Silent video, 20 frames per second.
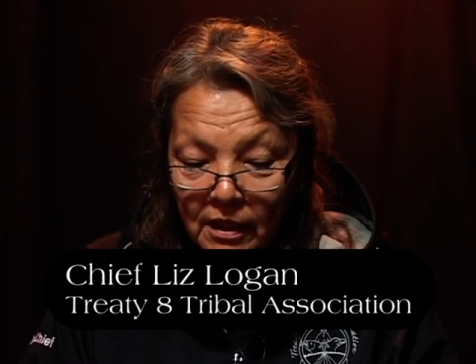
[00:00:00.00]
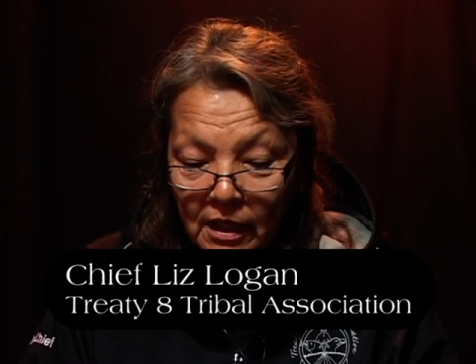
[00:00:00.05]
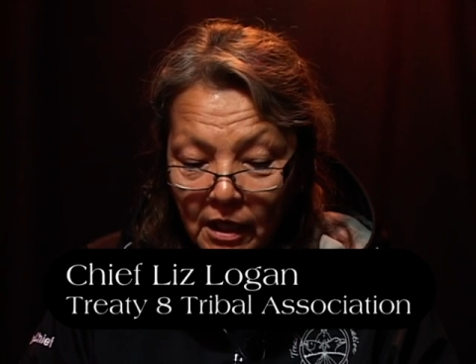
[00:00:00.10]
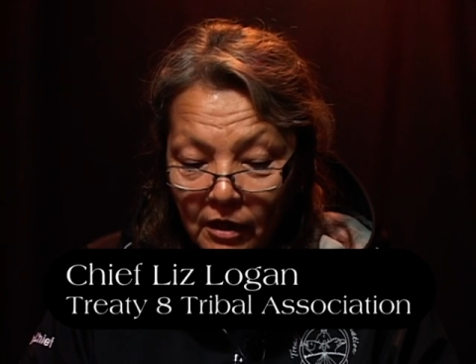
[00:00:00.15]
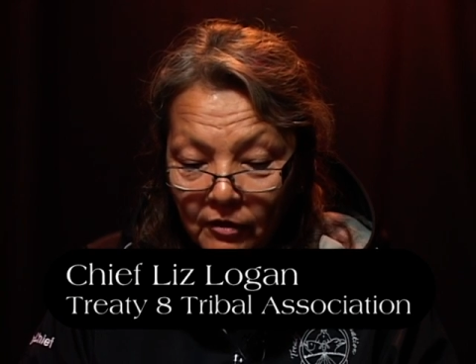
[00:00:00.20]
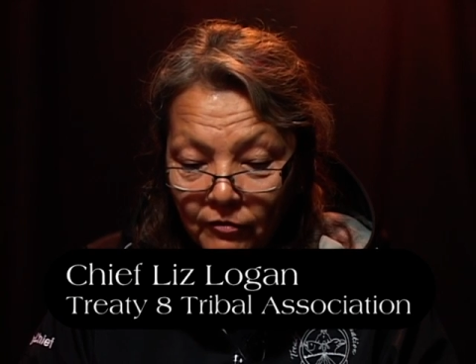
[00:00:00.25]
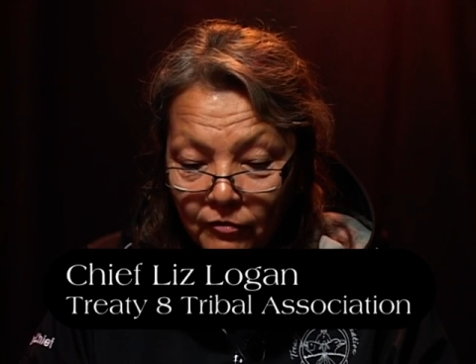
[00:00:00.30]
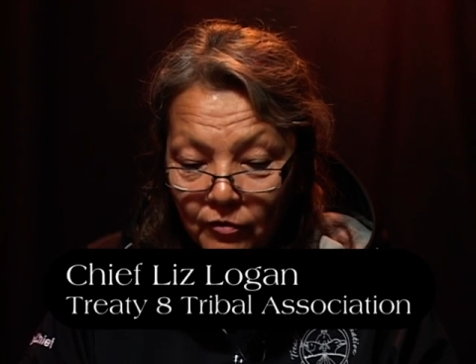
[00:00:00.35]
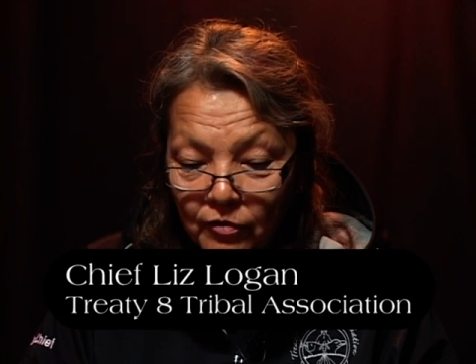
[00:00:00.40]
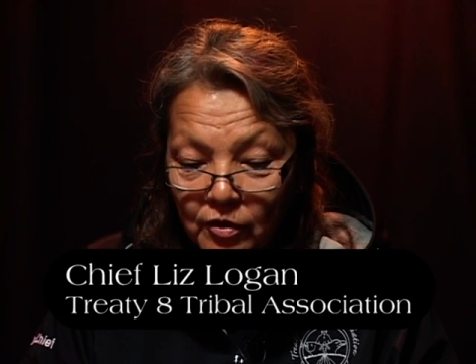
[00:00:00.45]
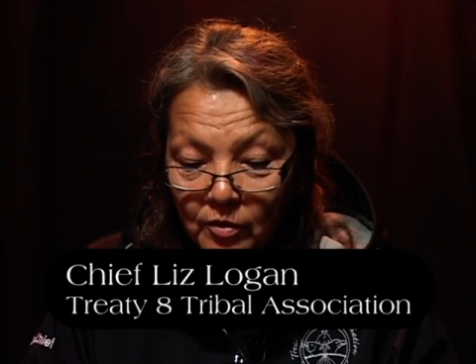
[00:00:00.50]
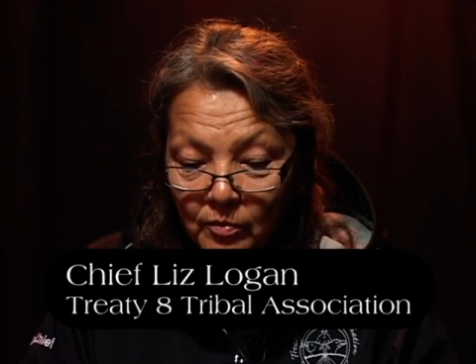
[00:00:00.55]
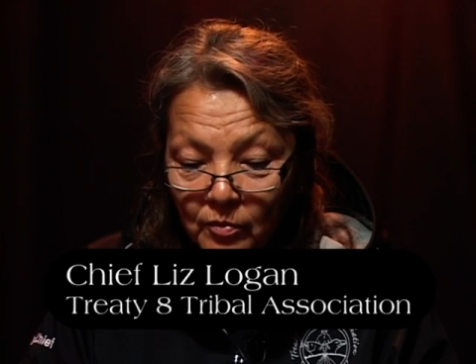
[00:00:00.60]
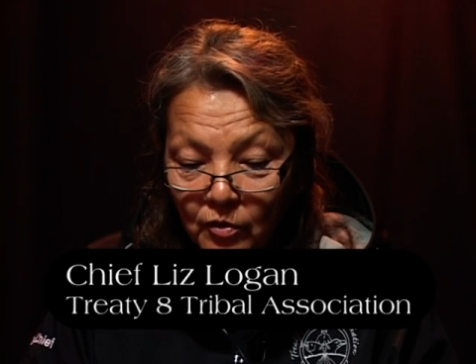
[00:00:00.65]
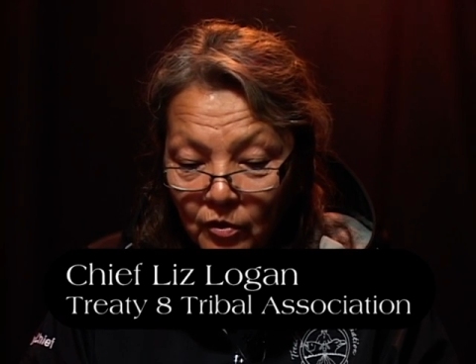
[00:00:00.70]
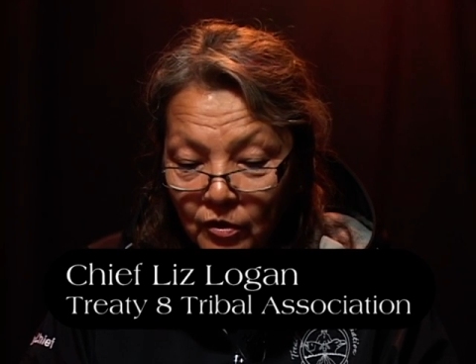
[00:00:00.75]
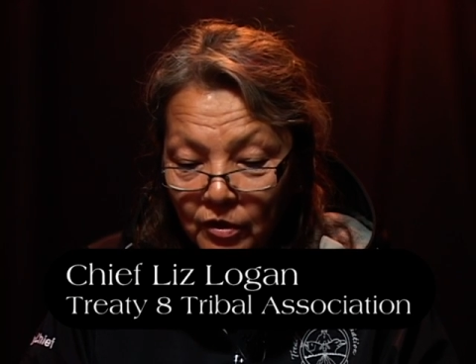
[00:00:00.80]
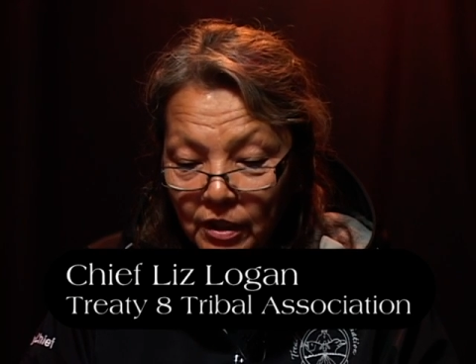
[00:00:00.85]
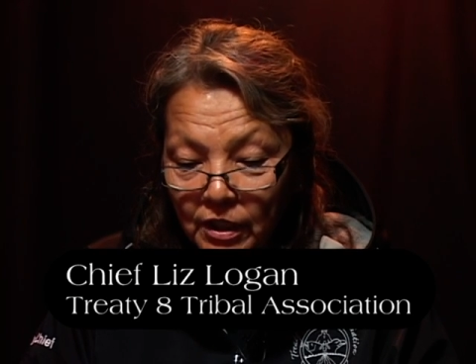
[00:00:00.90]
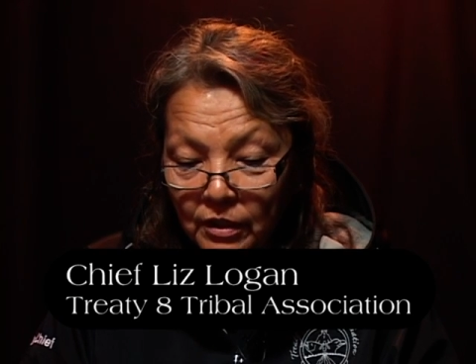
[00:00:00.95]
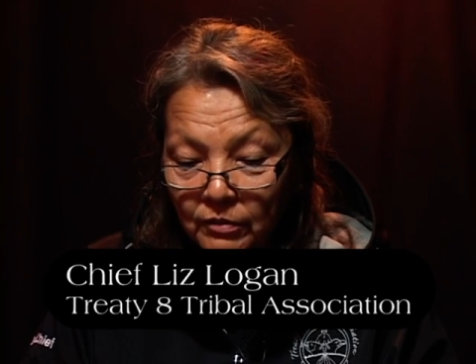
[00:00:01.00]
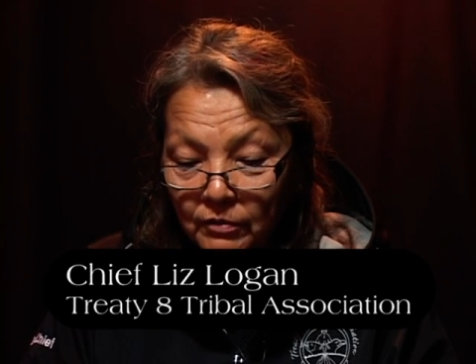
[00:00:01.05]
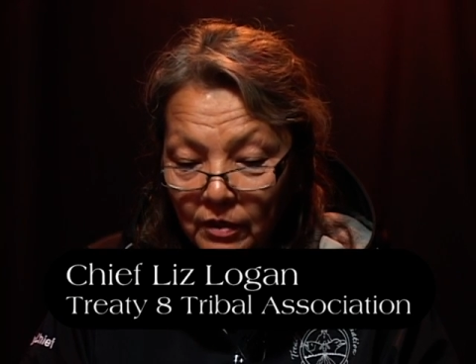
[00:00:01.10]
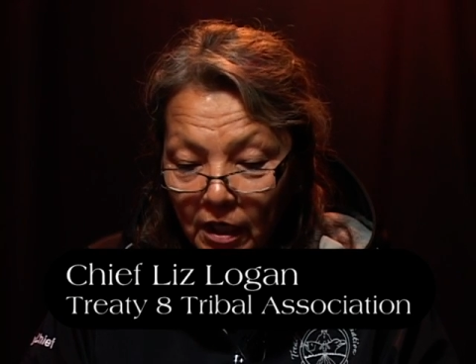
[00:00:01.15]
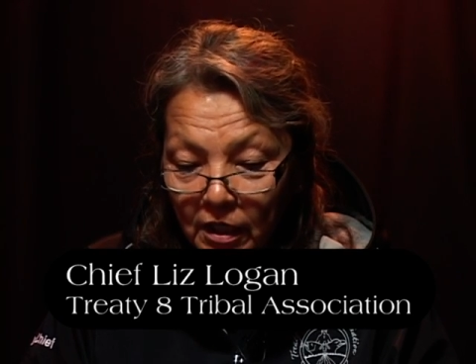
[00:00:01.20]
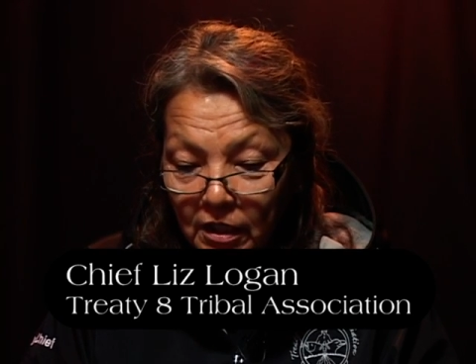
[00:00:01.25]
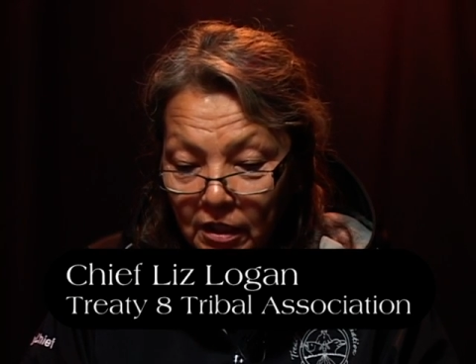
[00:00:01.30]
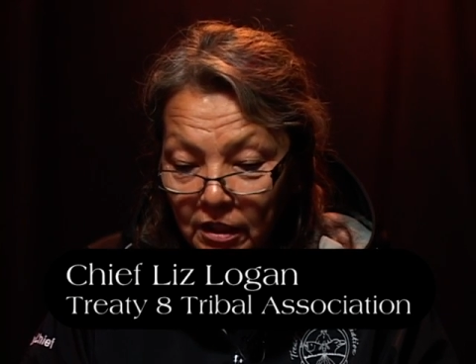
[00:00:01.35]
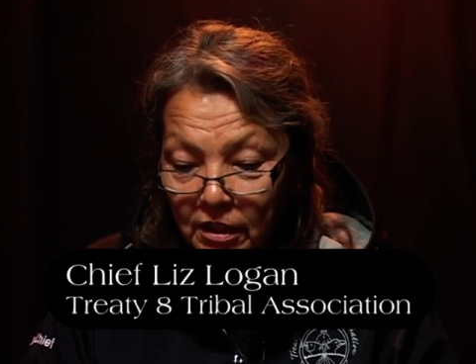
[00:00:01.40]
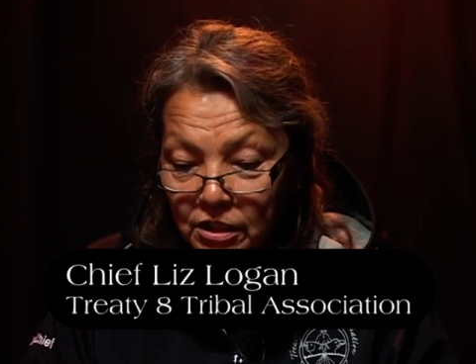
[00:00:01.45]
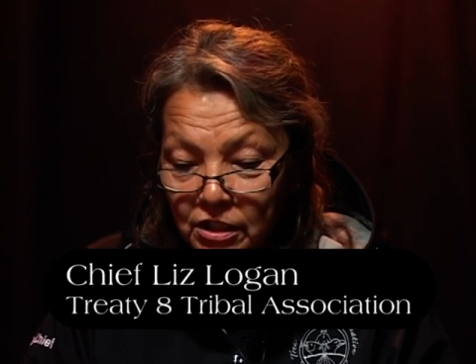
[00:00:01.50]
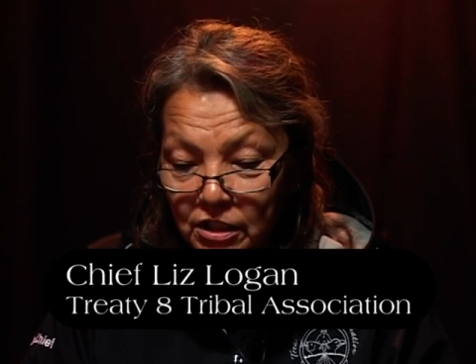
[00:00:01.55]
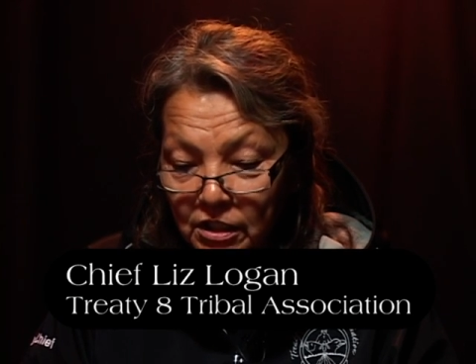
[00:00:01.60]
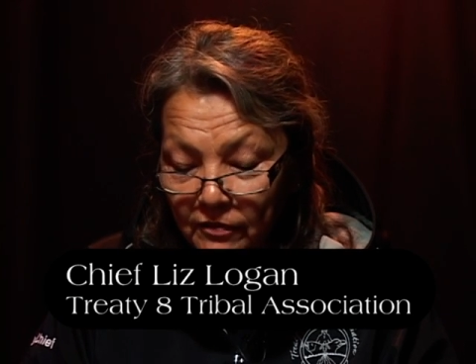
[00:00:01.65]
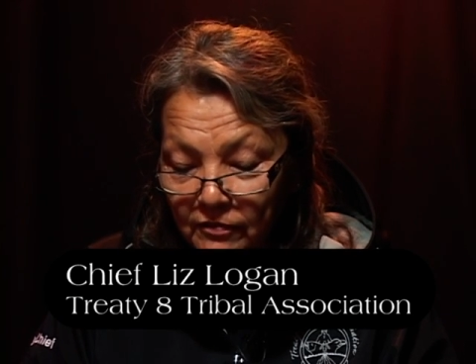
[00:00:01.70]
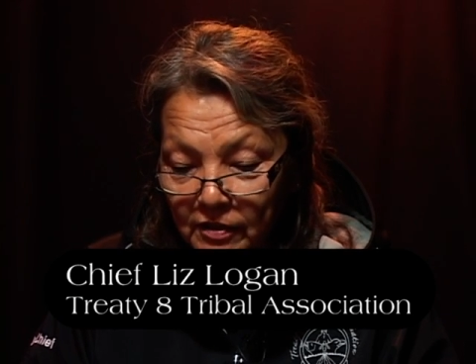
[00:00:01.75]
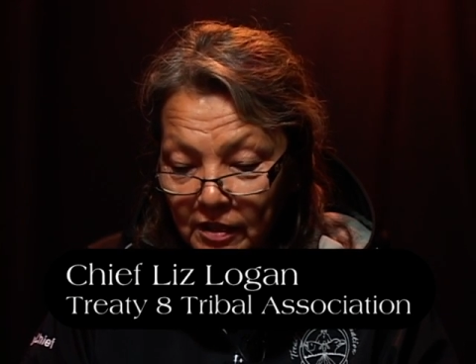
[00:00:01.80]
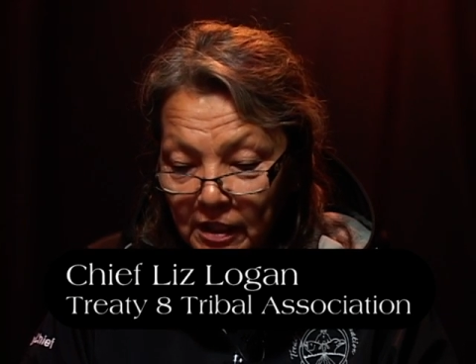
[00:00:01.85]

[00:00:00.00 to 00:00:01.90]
And furthermore, in recognition of